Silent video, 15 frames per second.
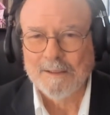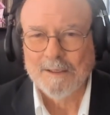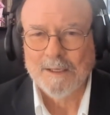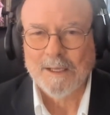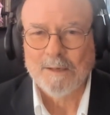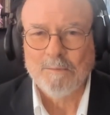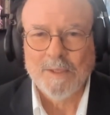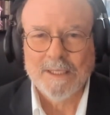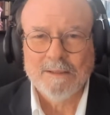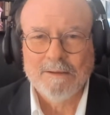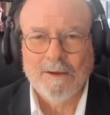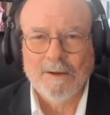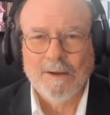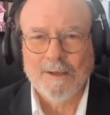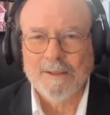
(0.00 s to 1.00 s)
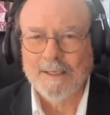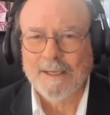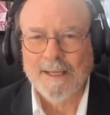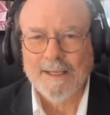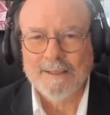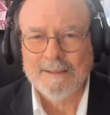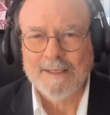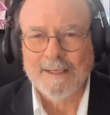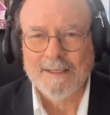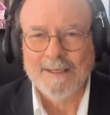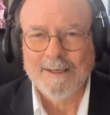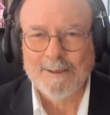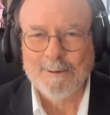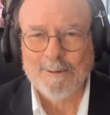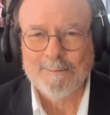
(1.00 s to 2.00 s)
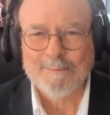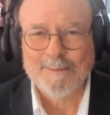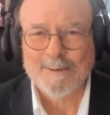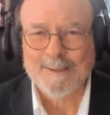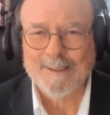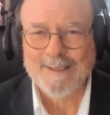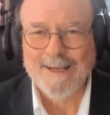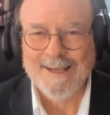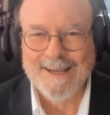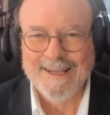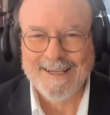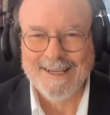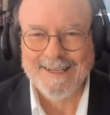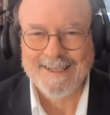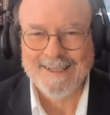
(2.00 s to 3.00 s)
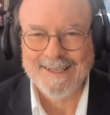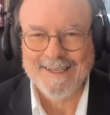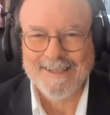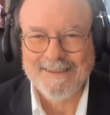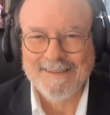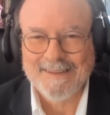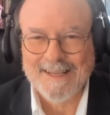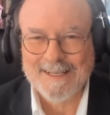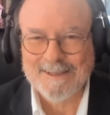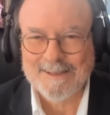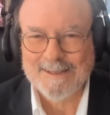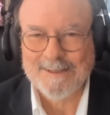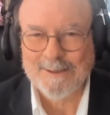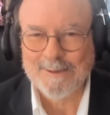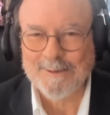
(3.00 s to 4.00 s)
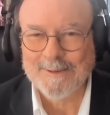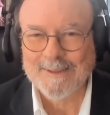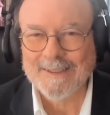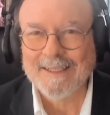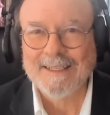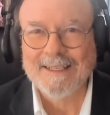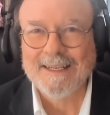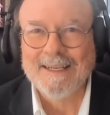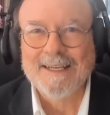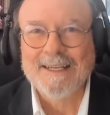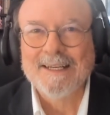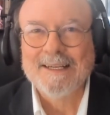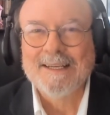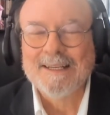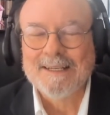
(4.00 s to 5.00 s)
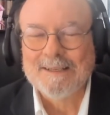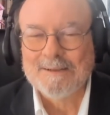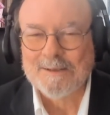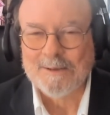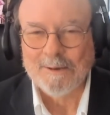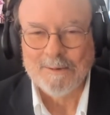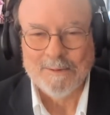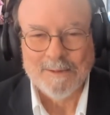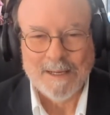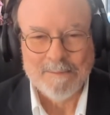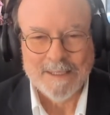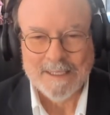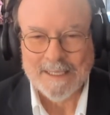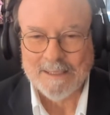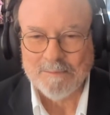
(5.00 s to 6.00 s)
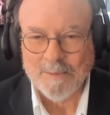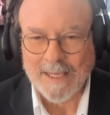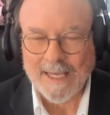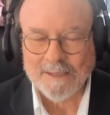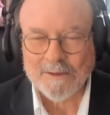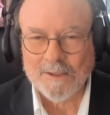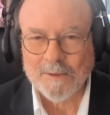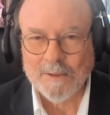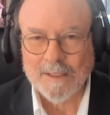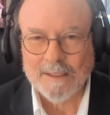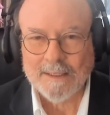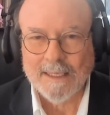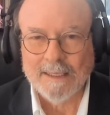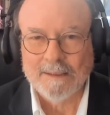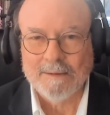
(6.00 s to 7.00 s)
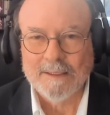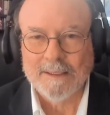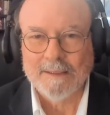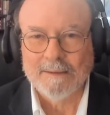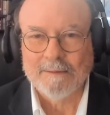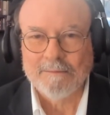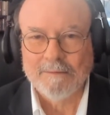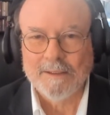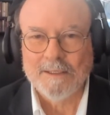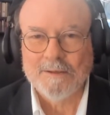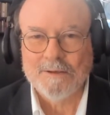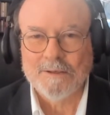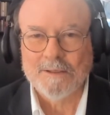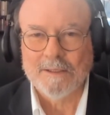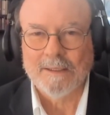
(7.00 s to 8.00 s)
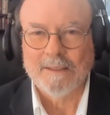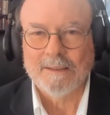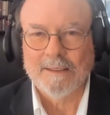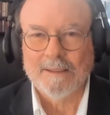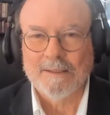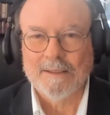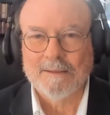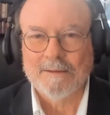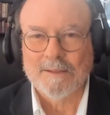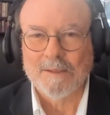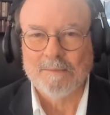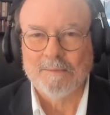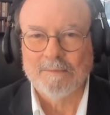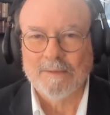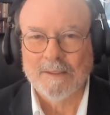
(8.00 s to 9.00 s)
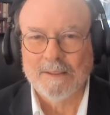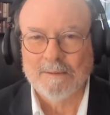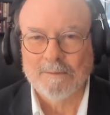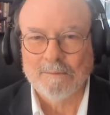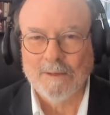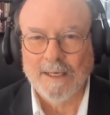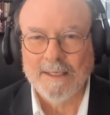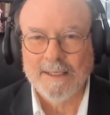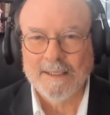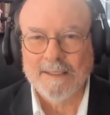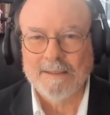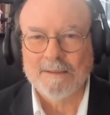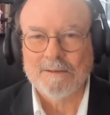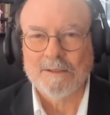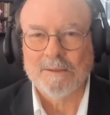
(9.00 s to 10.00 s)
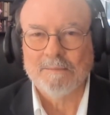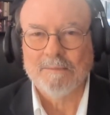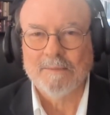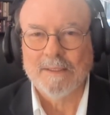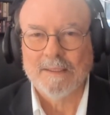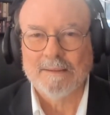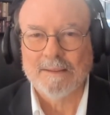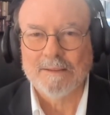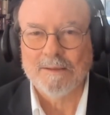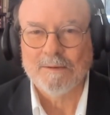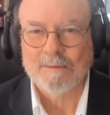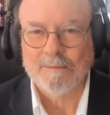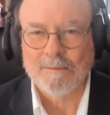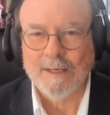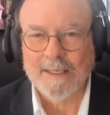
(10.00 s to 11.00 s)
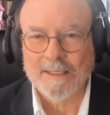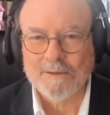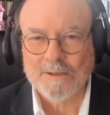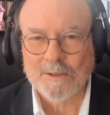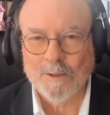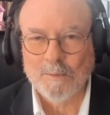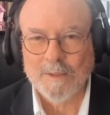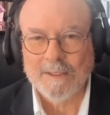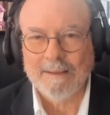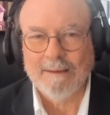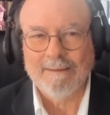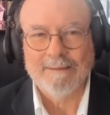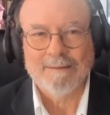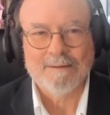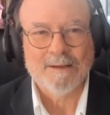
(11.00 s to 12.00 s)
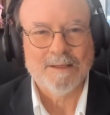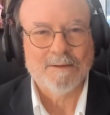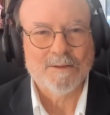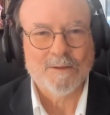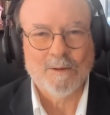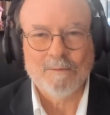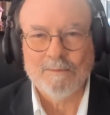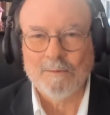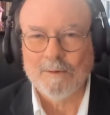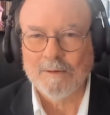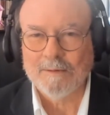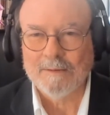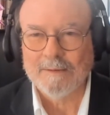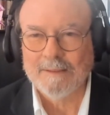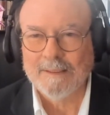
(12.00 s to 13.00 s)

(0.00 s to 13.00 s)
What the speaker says: got a big dog I got to take care of. I got things to do. So I'm going to get back to it and finish some writing and some writing a sermon and so forth,